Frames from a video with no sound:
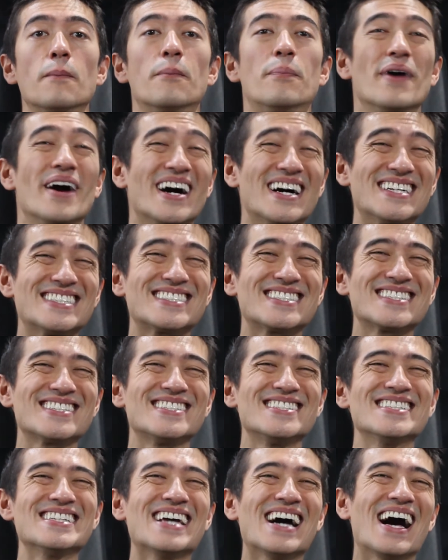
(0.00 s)
but
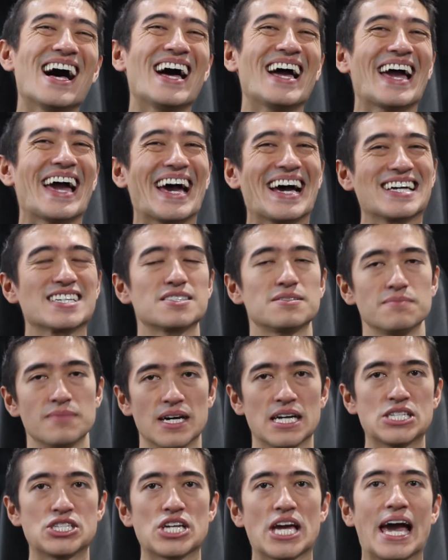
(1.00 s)
not as
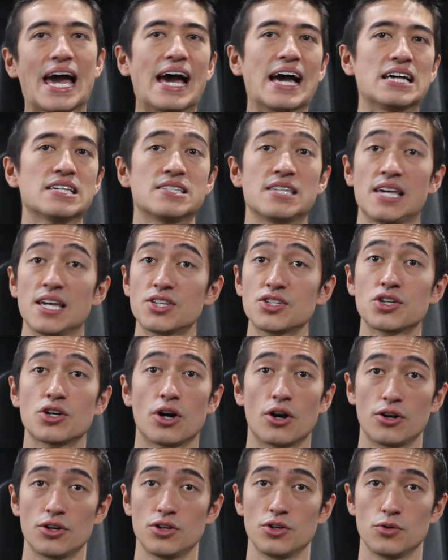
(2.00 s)
much as HIIT
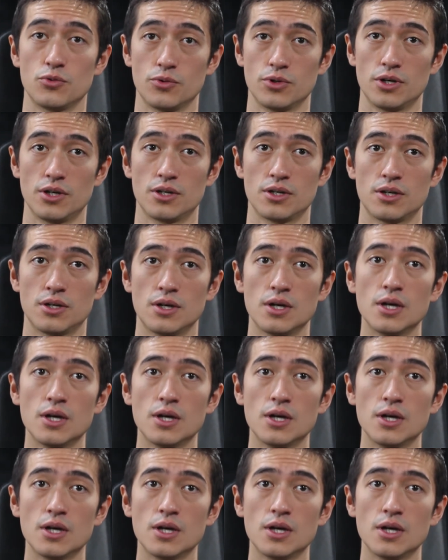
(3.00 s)
cardio would.